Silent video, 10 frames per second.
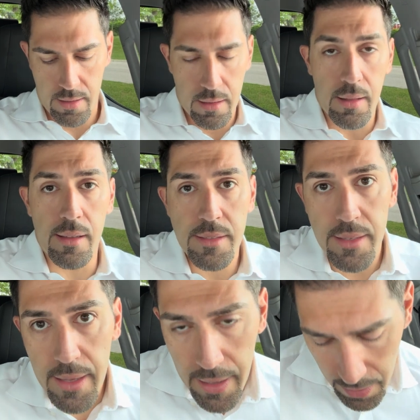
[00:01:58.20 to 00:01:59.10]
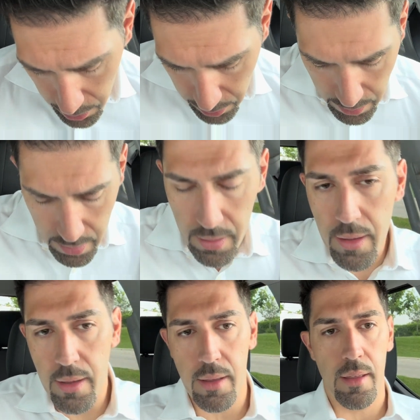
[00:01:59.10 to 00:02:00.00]
Let's see how
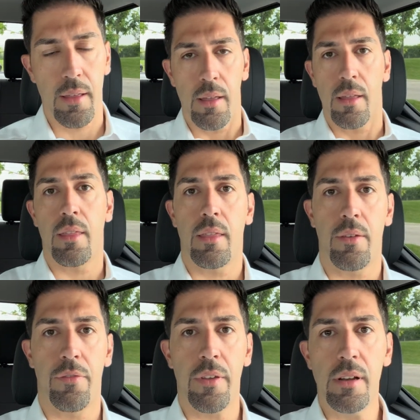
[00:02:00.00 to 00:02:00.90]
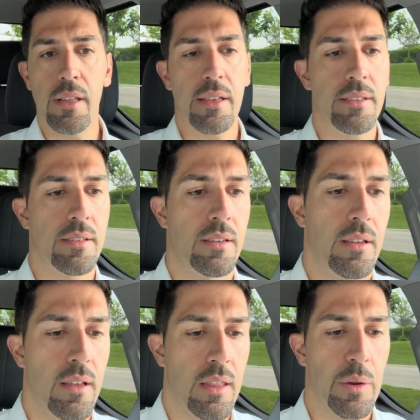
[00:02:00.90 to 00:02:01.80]
the feel is,
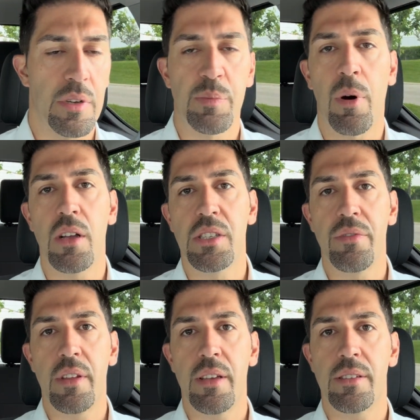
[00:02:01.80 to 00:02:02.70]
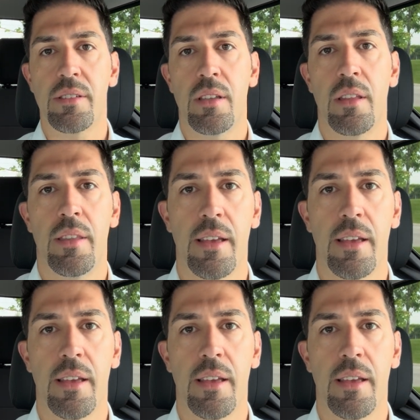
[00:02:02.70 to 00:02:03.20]
the responsiveness, the